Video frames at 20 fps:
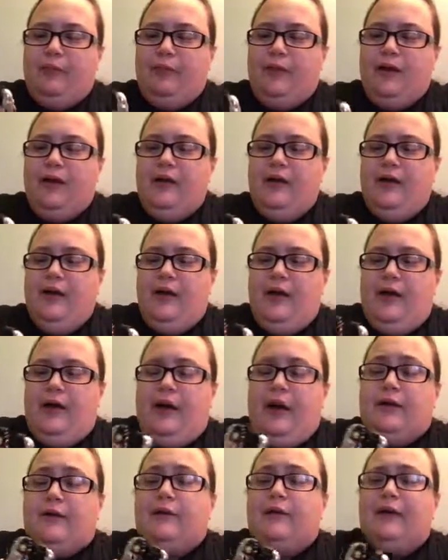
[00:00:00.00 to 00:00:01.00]
But
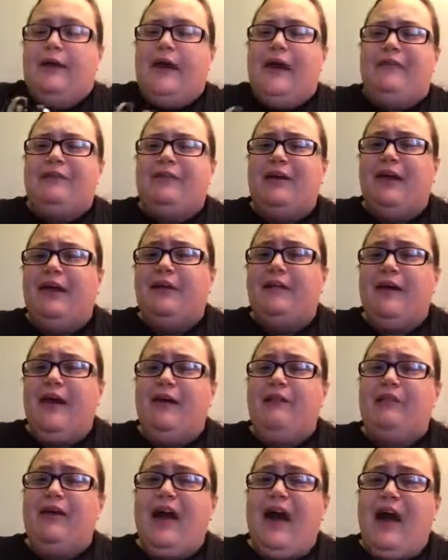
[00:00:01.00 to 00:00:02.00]
I don't really have kids, I
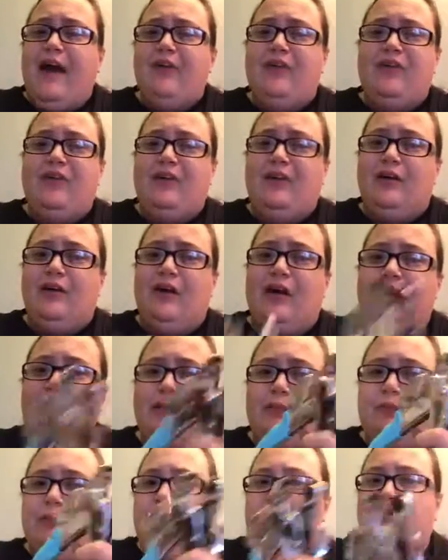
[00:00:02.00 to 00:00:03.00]
have cats, and they're not
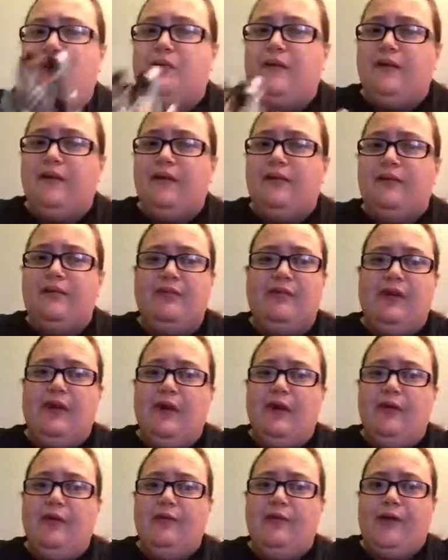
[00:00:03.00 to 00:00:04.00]
gonna mess with this, so
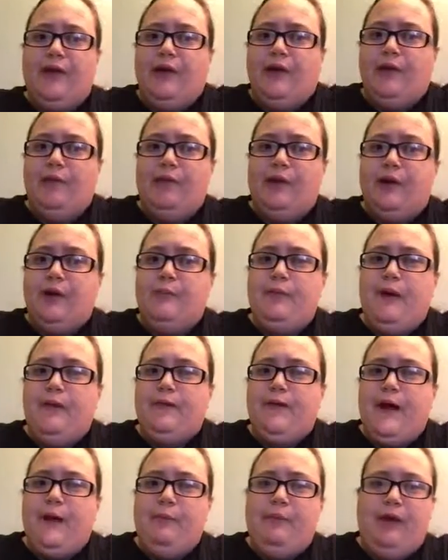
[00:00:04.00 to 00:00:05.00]
I don't really worry about
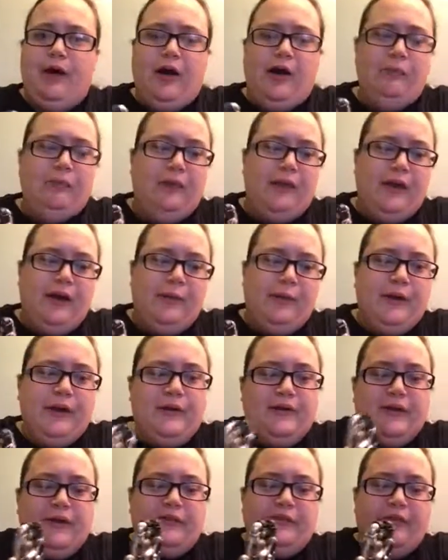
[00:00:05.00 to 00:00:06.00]
that part. But I mean,
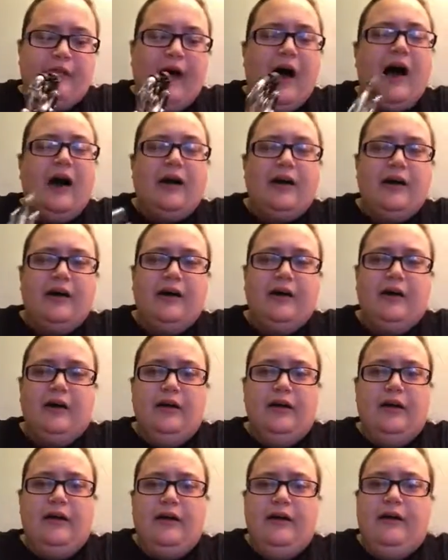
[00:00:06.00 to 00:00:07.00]
it does lock
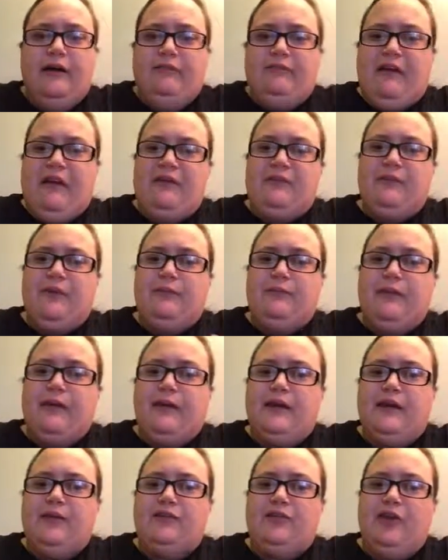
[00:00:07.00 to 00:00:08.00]
if that's
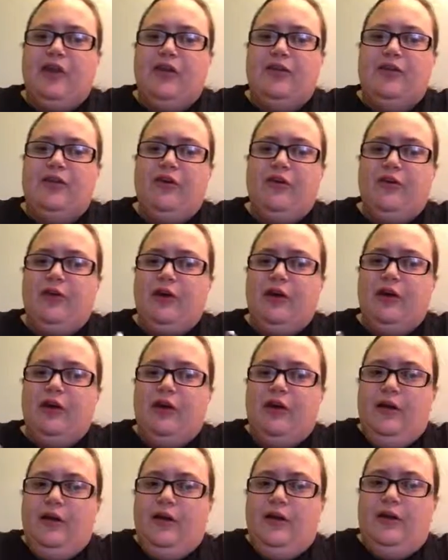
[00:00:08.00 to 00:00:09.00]
something to drink to, or
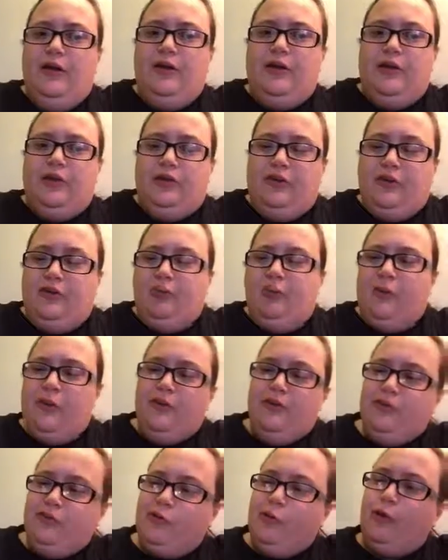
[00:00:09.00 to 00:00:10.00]
you know, you just want
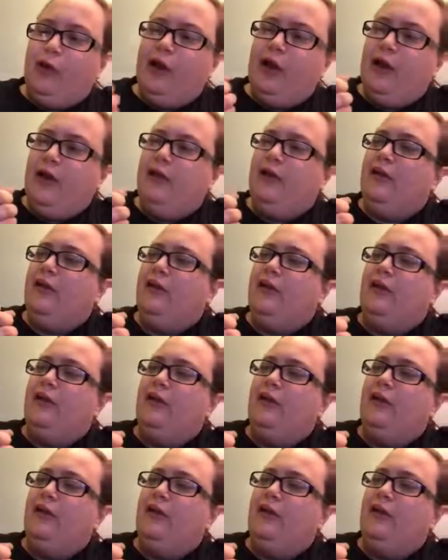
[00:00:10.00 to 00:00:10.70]
to store it.